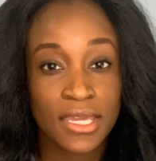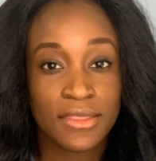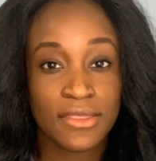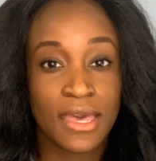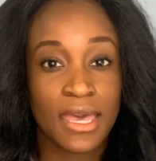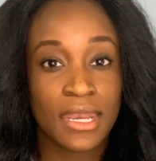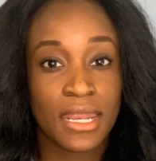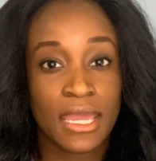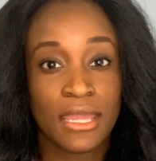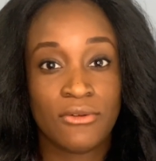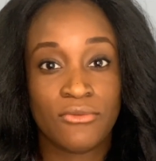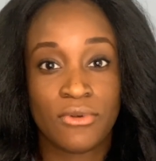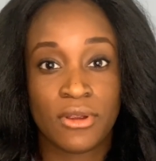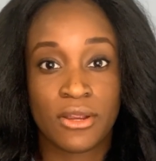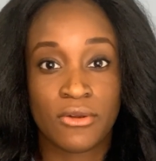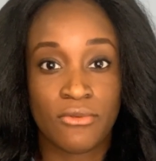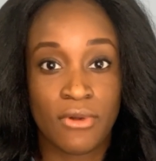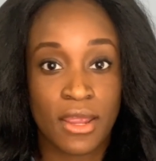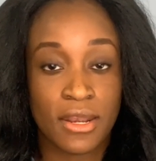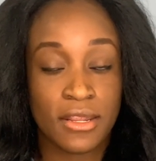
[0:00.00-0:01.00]
that I
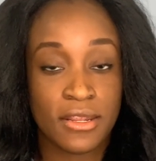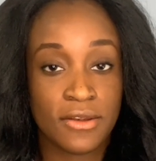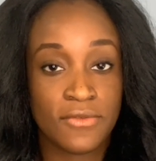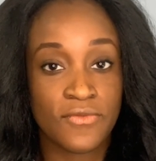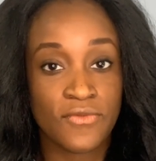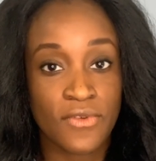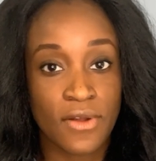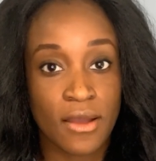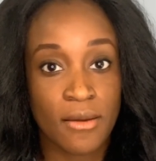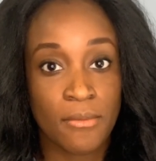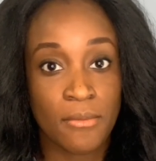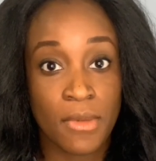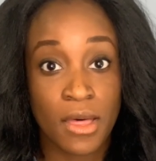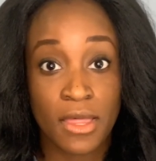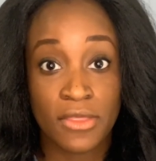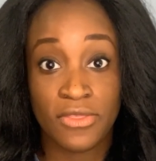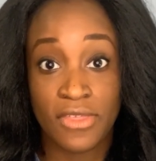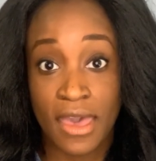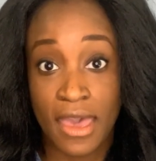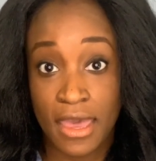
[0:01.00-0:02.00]
regretted from
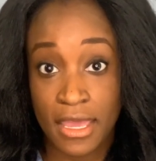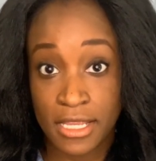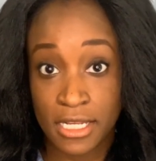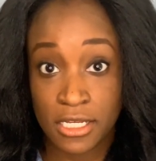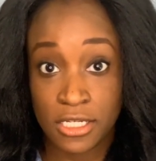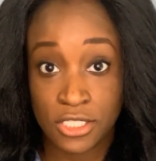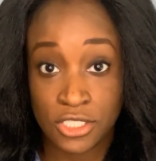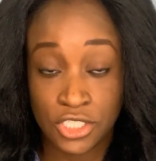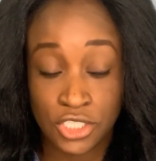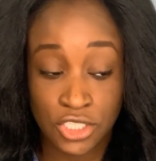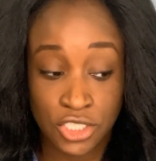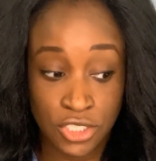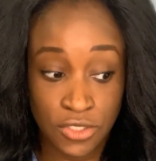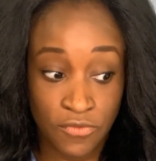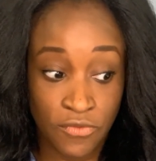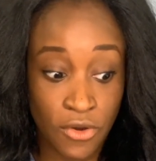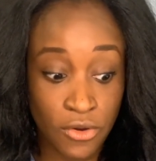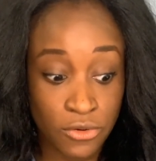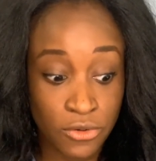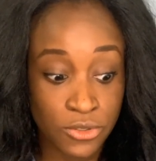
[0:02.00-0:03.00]
that
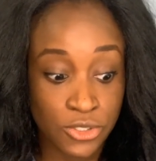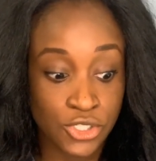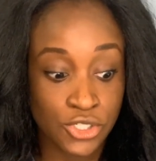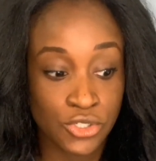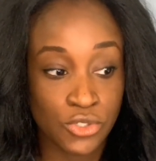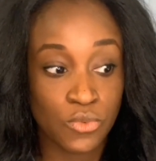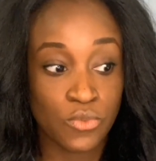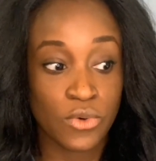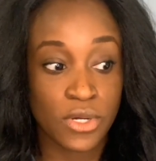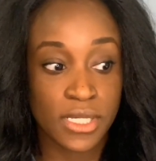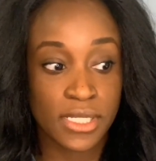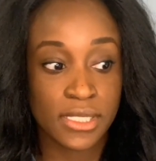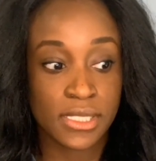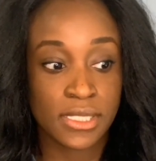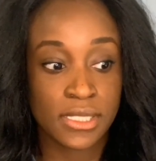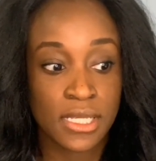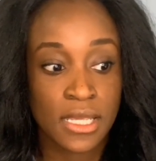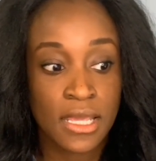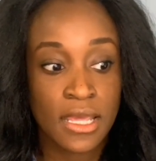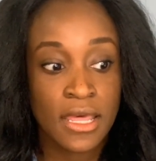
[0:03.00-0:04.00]
photo shoot
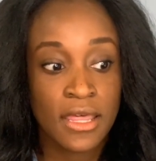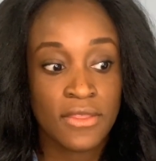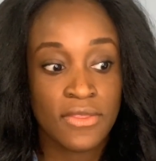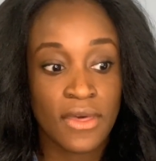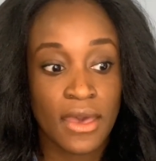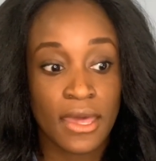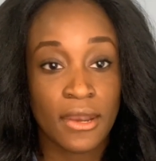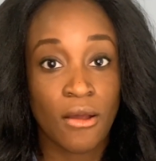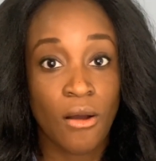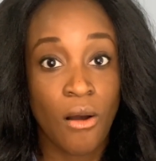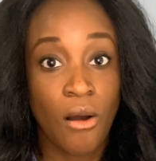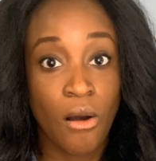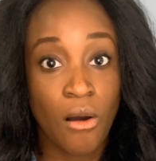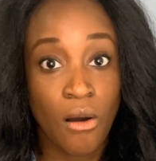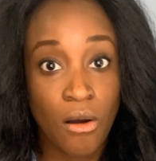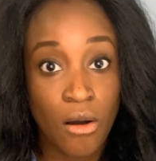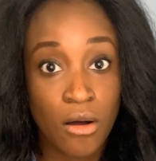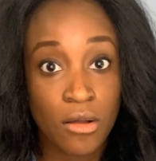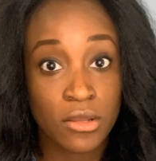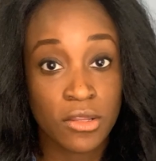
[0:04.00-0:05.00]
was that
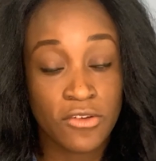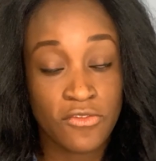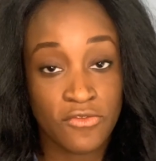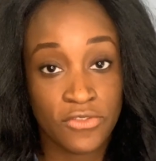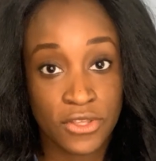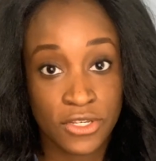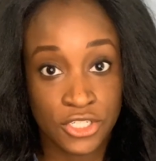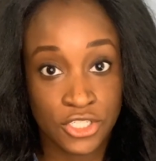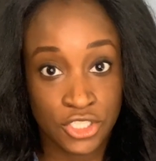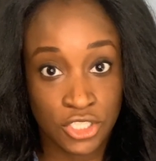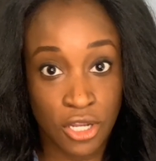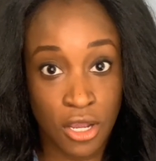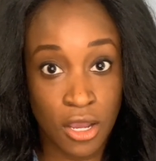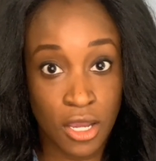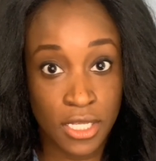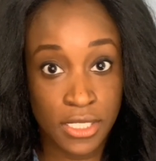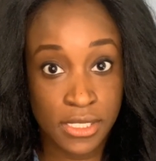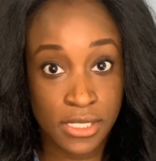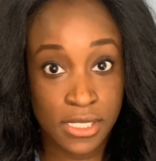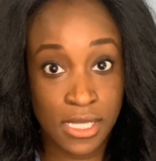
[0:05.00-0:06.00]
all of the
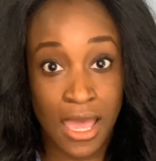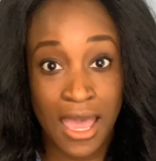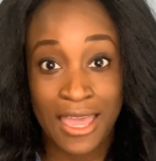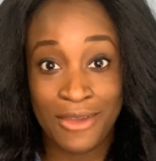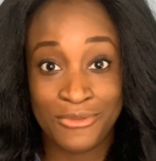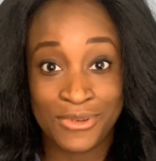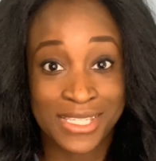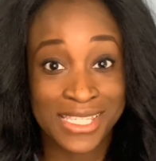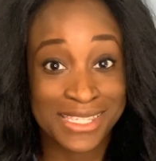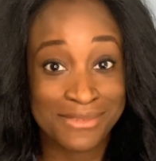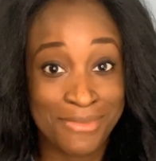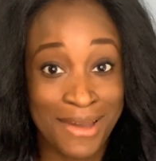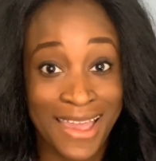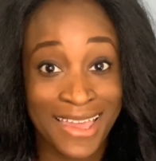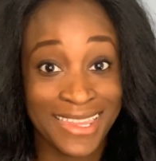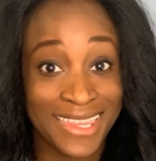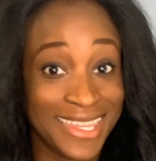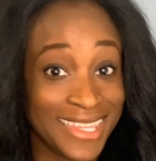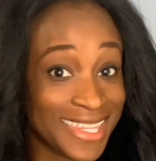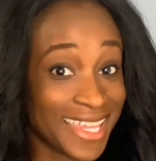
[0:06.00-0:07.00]
shots I was
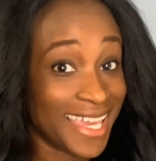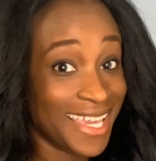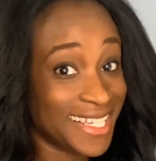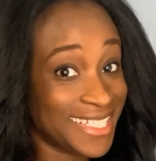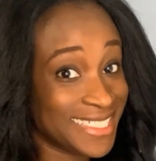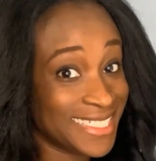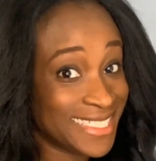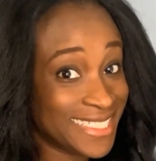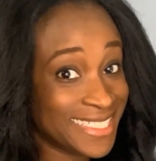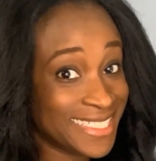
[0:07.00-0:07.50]
smiling. Like,